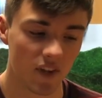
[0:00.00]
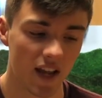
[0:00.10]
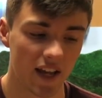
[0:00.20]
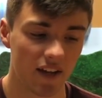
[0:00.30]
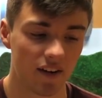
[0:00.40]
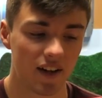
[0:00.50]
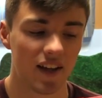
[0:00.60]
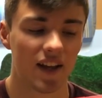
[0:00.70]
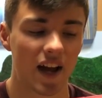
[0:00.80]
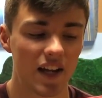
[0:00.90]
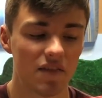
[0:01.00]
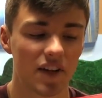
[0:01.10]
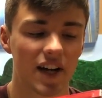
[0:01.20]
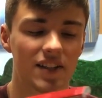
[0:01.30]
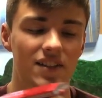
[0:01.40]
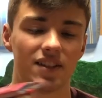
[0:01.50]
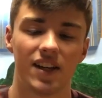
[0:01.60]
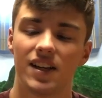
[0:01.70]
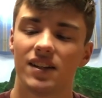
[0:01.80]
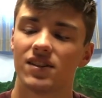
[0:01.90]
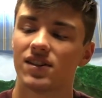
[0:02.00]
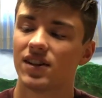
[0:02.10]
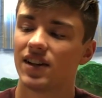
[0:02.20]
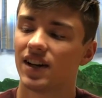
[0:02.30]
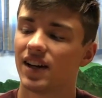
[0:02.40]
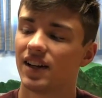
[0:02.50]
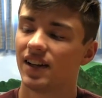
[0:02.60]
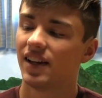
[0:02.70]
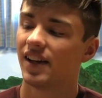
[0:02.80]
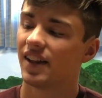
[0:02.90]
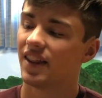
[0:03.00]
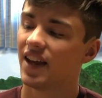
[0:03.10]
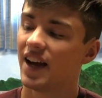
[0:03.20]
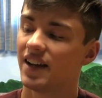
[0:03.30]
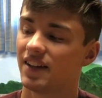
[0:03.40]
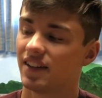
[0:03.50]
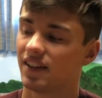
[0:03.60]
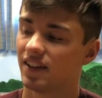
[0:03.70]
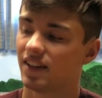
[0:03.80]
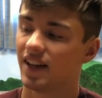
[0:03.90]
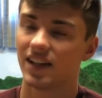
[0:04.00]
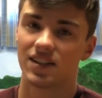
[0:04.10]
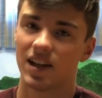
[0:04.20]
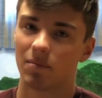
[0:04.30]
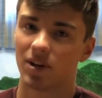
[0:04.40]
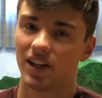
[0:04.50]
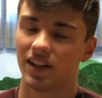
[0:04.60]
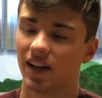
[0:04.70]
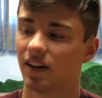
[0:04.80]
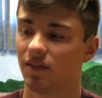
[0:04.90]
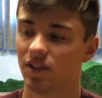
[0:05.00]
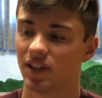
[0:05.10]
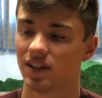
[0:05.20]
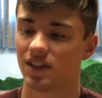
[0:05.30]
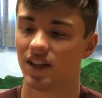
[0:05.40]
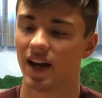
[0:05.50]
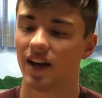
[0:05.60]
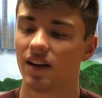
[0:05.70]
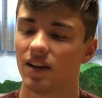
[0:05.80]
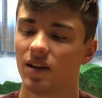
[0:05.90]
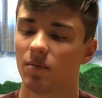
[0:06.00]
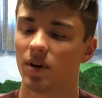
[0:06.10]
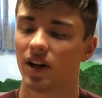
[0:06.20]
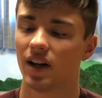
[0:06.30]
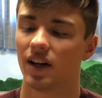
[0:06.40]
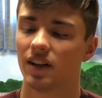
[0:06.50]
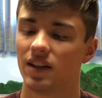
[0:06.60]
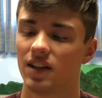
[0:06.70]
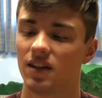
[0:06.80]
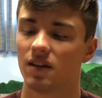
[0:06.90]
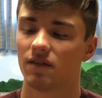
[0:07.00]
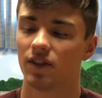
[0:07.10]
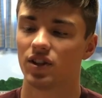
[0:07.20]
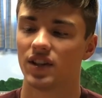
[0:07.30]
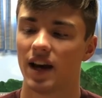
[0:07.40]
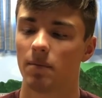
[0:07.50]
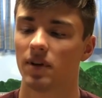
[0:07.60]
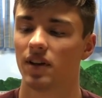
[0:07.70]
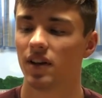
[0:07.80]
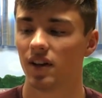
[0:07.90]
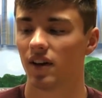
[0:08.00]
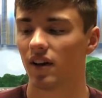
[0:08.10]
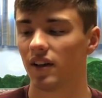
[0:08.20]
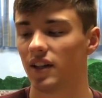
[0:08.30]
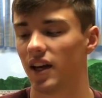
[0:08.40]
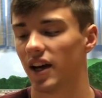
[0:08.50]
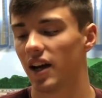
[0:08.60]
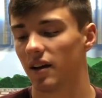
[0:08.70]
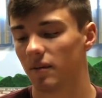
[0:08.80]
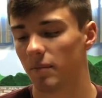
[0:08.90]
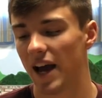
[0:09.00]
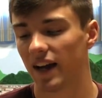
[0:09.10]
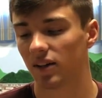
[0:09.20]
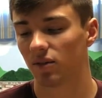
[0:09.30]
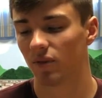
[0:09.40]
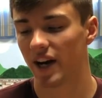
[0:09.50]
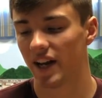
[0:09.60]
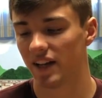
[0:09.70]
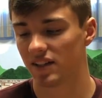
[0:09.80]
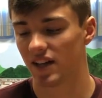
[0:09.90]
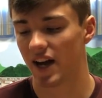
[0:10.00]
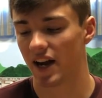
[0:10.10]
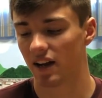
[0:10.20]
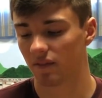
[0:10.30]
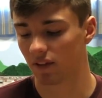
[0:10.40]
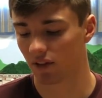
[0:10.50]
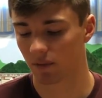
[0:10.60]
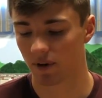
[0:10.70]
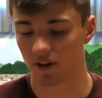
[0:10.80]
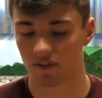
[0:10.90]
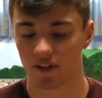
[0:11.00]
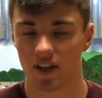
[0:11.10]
And I even got to stand on that step right there, if you can see that. But the first step on the back right-hand side of the locomotive.